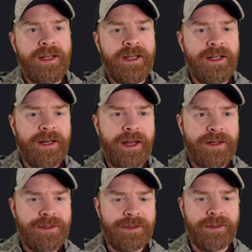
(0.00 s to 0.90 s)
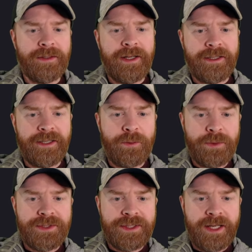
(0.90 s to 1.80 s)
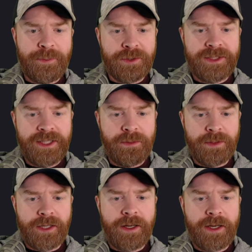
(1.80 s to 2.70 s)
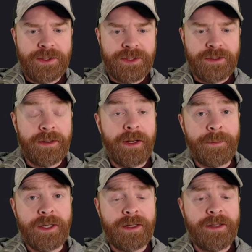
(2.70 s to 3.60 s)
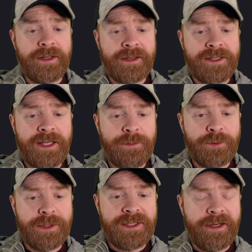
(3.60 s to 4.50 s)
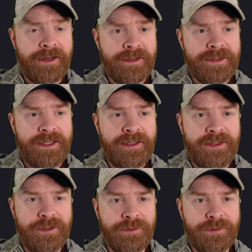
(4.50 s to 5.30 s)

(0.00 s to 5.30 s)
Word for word: Hit enter and then it will say proceed with caution. I'm gonna click accept risk and continue.